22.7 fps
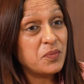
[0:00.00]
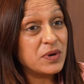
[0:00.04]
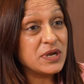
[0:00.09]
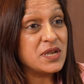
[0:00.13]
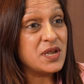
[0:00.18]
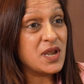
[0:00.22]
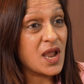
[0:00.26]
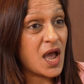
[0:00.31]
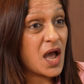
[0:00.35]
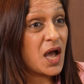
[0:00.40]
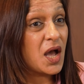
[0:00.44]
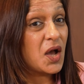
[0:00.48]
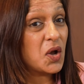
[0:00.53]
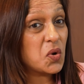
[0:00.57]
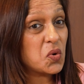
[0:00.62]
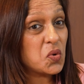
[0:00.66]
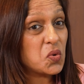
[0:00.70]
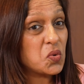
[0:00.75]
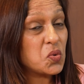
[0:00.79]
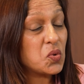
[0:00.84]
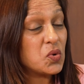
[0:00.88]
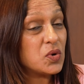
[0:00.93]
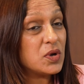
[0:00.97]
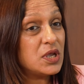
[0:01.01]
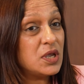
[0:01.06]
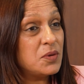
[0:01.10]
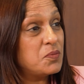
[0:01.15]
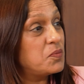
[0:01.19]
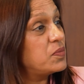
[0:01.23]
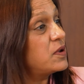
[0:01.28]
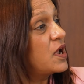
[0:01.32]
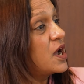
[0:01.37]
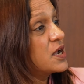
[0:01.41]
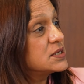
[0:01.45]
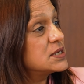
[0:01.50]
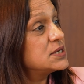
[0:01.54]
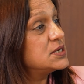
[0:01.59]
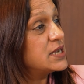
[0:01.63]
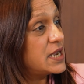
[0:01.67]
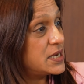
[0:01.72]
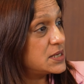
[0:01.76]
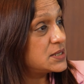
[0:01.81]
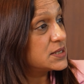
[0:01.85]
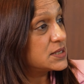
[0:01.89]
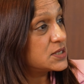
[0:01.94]
But now, implant
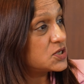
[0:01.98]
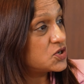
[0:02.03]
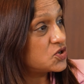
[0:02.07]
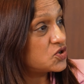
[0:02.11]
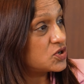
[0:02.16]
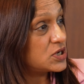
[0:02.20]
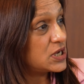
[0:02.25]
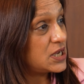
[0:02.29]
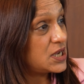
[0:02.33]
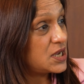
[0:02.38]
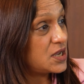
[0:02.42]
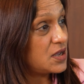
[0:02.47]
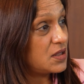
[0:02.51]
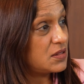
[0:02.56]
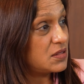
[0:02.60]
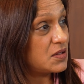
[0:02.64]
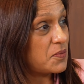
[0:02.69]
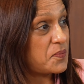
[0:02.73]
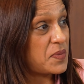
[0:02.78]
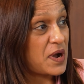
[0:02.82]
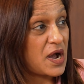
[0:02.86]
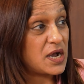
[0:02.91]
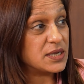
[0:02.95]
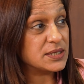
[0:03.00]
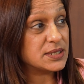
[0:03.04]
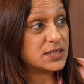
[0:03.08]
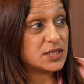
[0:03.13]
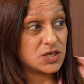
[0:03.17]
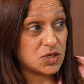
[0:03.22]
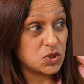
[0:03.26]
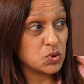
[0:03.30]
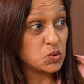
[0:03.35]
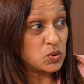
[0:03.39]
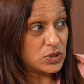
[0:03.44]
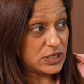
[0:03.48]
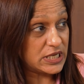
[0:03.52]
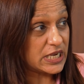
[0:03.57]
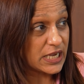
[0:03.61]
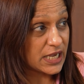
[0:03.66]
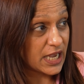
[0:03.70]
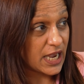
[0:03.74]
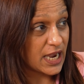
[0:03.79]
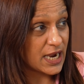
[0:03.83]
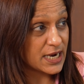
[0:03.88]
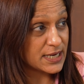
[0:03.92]
dentistry in the past 2
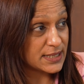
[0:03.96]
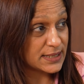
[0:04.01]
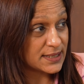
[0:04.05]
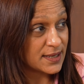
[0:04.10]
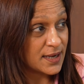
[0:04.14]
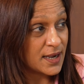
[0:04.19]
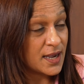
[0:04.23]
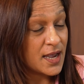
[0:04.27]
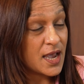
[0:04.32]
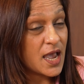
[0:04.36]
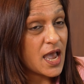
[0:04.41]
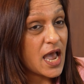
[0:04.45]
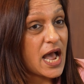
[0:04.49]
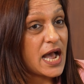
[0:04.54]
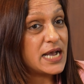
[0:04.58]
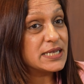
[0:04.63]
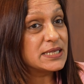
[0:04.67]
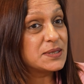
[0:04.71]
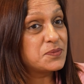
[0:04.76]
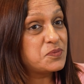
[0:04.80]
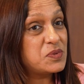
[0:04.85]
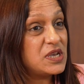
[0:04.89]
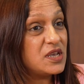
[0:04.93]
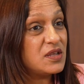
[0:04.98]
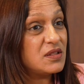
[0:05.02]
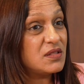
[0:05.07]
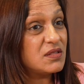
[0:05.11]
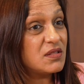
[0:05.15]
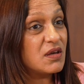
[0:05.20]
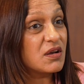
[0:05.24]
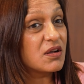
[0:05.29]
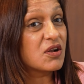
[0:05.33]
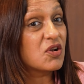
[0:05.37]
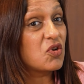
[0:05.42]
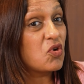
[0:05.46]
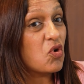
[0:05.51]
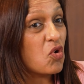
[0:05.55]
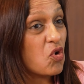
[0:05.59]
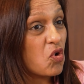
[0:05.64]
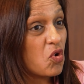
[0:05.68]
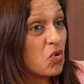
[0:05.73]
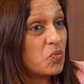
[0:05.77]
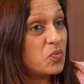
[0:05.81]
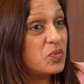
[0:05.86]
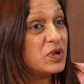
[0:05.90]
decades has been the
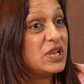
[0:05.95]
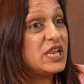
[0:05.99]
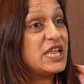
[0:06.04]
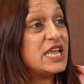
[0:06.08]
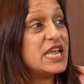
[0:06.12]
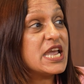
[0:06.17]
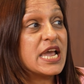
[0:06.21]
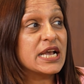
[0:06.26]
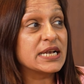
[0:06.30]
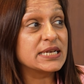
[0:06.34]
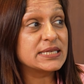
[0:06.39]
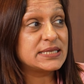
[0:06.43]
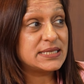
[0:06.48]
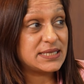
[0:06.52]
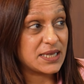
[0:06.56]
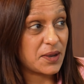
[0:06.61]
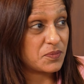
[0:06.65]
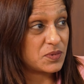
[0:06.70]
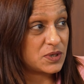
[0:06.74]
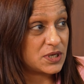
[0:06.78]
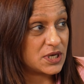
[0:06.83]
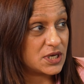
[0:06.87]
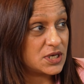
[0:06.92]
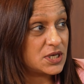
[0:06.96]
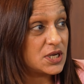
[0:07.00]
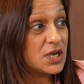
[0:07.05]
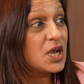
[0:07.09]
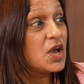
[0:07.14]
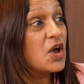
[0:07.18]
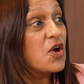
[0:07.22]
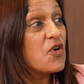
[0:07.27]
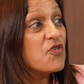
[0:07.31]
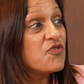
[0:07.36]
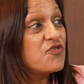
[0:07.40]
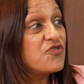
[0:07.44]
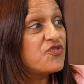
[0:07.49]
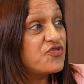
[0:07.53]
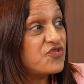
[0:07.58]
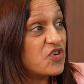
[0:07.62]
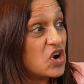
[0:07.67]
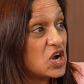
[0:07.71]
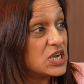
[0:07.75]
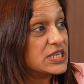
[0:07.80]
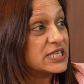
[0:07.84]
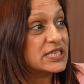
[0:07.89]
globally accepted
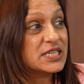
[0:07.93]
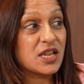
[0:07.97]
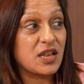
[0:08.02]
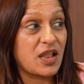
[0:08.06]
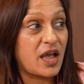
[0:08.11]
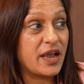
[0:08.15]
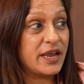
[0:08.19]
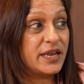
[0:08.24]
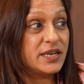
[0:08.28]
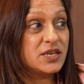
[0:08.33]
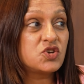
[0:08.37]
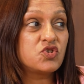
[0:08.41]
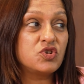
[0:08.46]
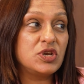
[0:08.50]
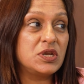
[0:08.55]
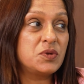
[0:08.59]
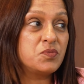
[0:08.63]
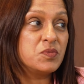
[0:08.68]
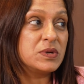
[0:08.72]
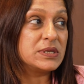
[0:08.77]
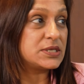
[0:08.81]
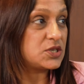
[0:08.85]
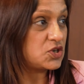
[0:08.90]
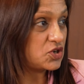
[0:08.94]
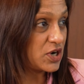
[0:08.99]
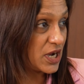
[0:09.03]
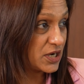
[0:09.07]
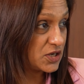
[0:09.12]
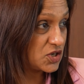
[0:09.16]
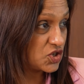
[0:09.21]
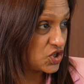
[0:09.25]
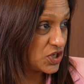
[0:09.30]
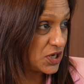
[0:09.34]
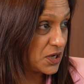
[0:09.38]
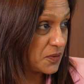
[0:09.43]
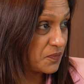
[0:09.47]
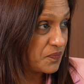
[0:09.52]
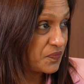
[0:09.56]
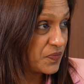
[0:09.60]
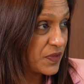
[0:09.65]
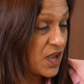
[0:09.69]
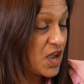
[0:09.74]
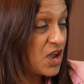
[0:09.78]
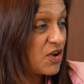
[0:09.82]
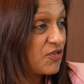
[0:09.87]
first line treatment strategy
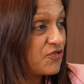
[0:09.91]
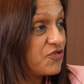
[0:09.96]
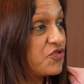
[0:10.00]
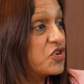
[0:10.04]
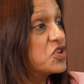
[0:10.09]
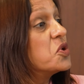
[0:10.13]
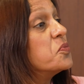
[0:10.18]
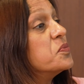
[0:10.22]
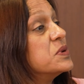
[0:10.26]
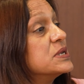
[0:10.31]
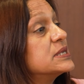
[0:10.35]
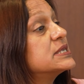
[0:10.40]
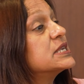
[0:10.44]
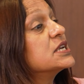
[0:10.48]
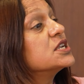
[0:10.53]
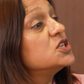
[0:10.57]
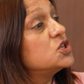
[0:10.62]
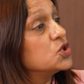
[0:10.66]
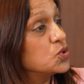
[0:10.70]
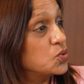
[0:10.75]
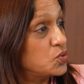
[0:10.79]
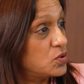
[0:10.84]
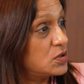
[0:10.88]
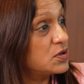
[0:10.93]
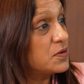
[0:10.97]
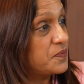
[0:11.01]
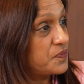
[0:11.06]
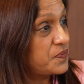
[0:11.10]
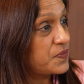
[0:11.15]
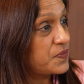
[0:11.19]
for the missing tooth.